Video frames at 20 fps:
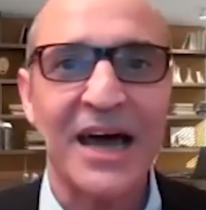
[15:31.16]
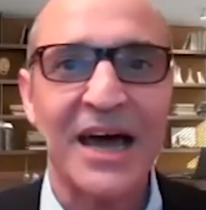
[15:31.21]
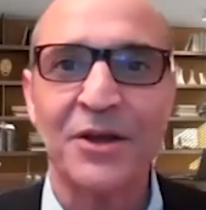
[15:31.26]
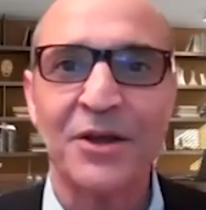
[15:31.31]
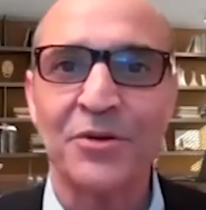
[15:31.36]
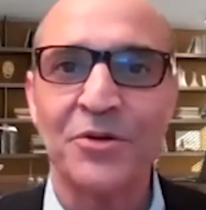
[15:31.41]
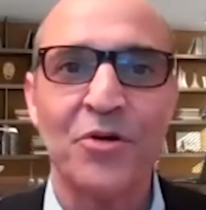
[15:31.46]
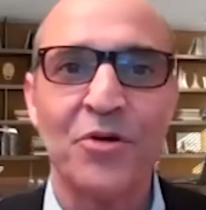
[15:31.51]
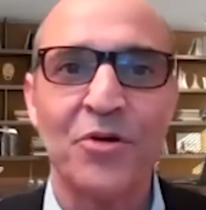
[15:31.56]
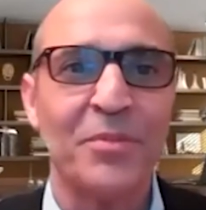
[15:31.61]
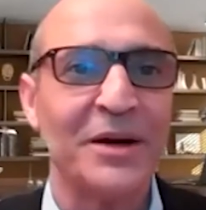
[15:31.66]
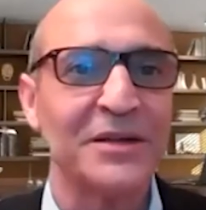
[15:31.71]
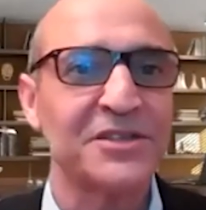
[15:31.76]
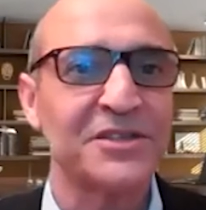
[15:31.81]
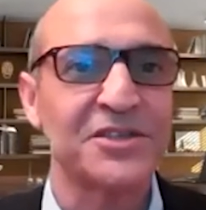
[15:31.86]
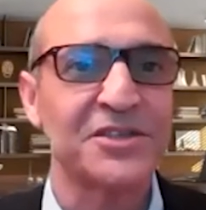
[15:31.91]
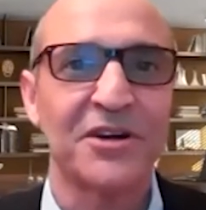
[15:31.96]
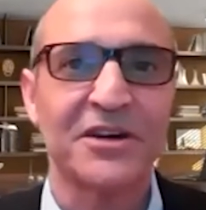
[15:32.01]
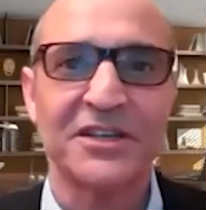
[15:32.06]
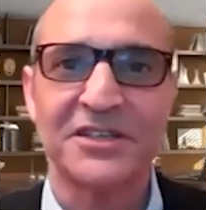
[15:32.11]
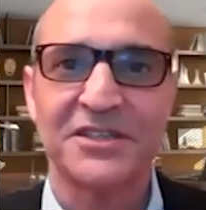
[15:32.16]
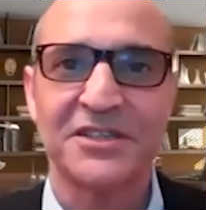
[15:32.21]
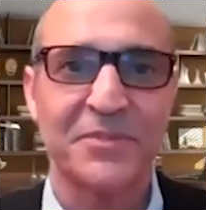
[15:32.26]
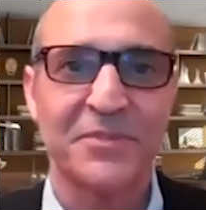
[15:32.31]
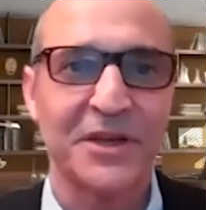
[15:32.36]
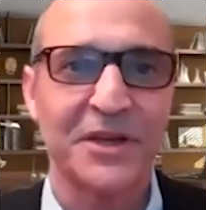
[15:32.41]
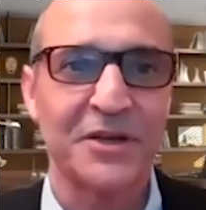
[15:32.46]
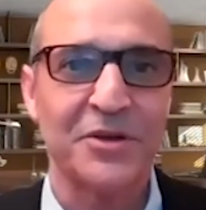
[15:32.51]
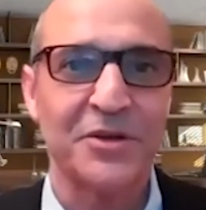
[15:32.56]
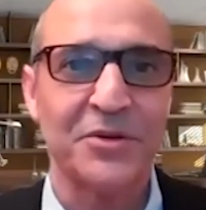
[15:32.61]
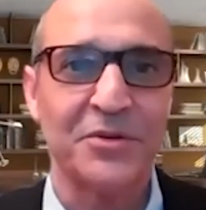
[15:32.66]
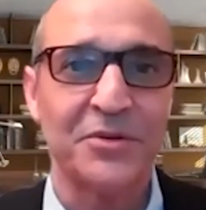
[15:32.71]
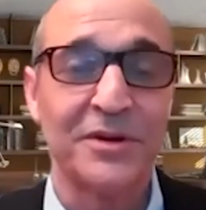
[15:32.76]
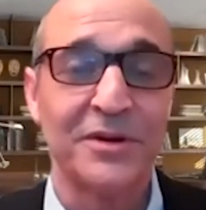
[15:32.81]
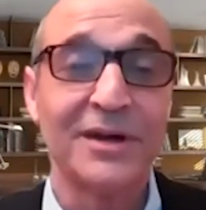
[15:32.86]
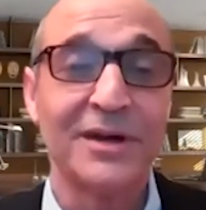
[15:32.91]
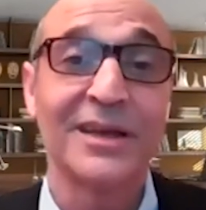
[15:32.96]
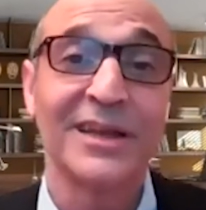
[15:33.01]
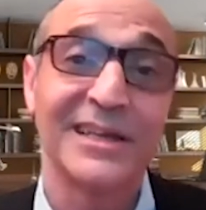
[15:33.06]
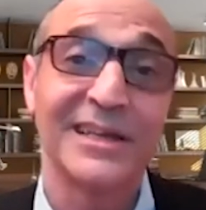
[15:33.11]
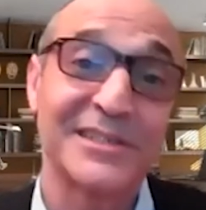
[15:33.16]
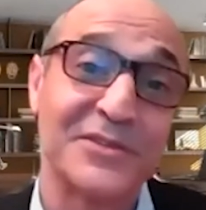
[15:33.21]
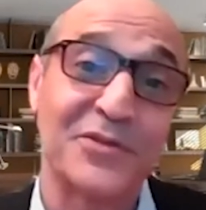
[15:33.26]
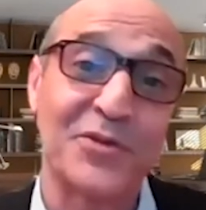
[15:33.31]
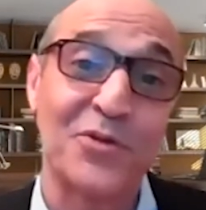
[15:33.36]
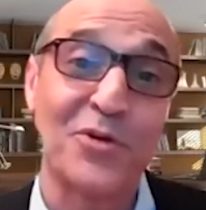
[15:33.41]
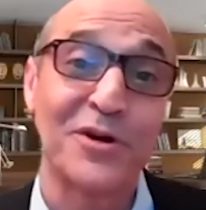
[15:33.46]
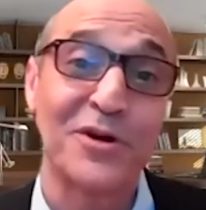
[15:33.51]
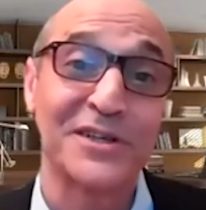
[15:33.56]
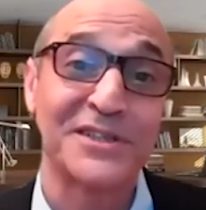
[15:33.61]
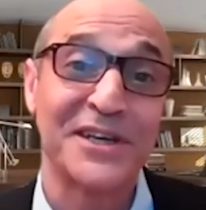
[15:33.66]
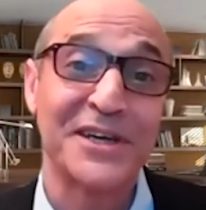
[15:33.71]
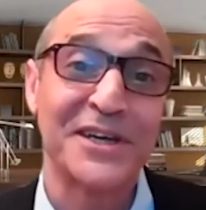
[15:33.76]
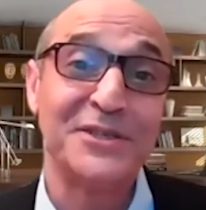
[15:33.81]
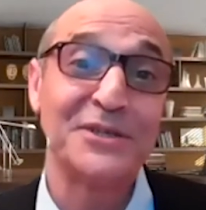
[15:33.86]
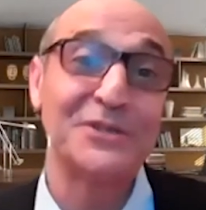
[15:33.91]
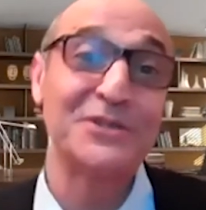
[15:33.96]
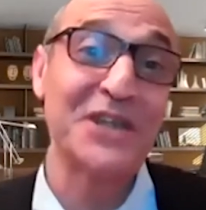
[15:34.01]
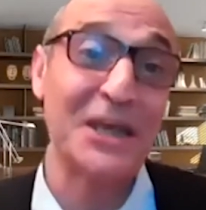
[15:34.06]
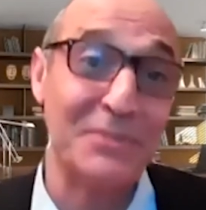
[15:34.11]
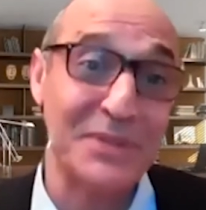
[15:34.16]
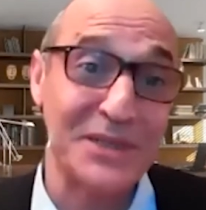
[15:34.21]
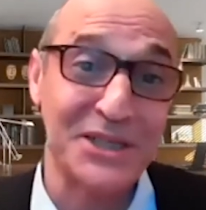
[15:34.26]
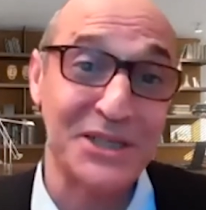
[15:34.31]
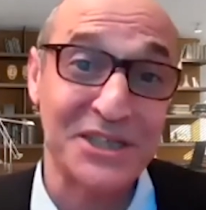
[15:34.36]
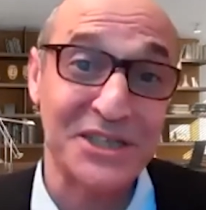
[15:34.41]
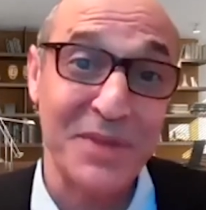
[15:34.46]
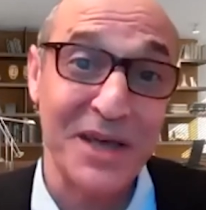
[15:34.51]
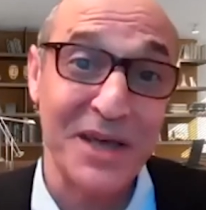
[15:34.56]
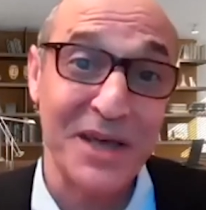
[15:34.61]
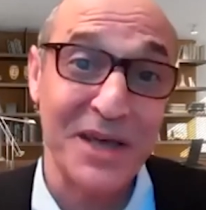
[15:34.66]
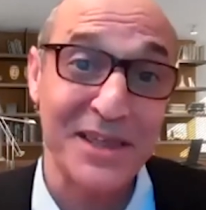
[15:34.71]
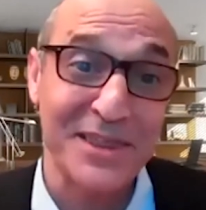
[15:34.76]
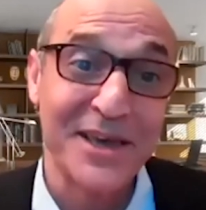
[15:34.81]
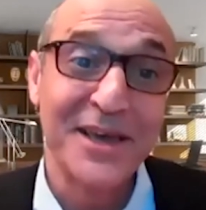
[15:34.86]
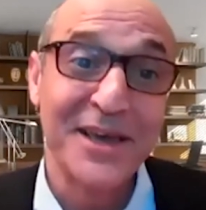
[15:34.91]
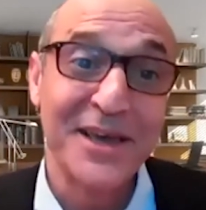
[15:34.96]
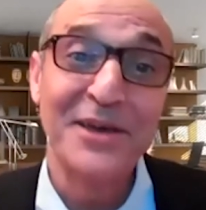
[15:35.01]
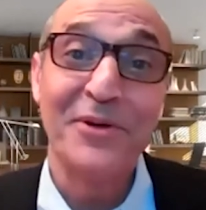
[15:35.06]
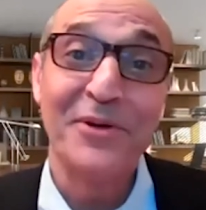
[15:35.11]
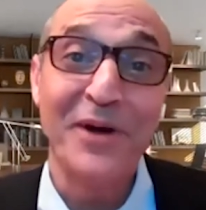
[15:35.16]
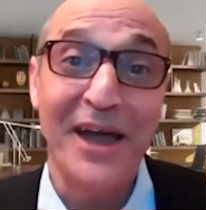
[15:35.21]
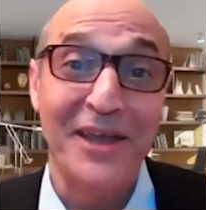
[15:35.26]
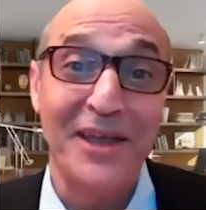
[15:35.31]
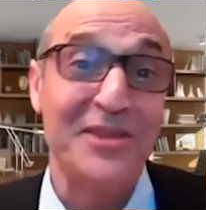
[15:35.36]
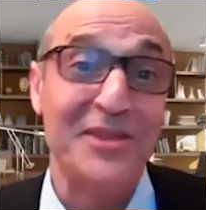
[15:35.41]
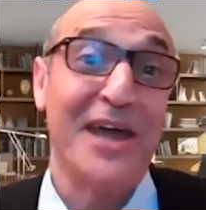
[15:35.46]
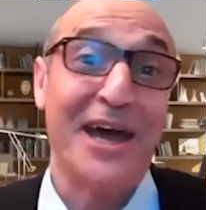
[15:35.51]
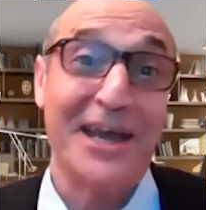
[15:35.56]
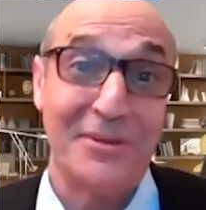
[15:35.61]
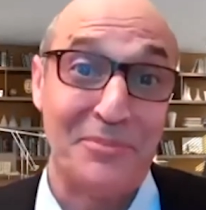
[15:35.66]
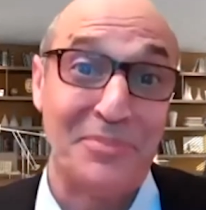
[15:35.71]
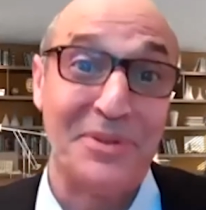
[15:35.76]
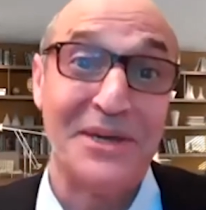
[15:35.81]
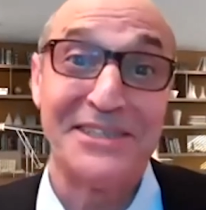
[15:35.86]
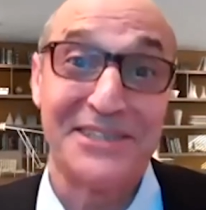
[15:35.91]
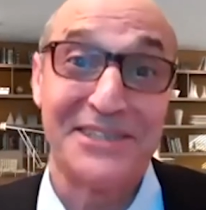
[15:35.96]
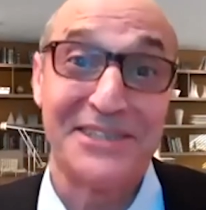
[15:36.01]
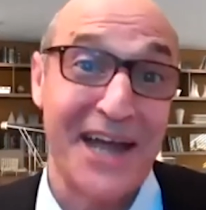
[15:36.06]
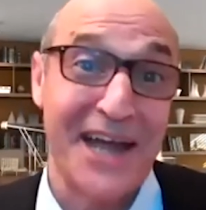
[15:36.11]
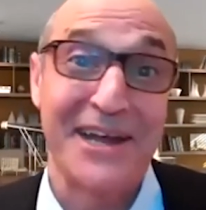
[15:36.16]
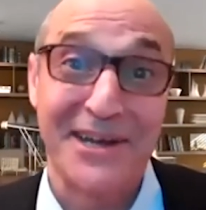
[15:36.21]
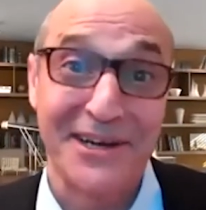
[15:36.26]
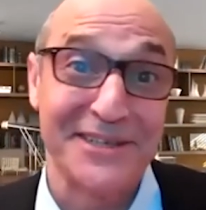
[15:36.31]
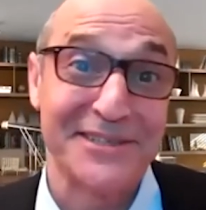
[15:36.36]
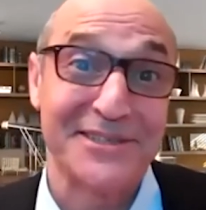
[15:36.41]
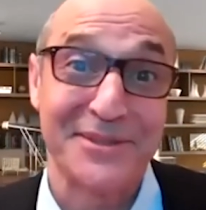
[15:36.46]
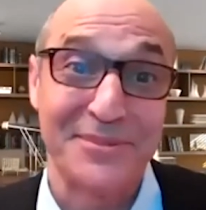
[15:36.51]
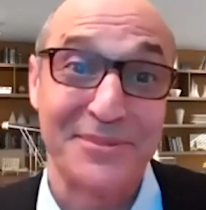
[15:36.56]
But I don't know about starting something new, unless, of course, you're JBG Smith and you got a big giant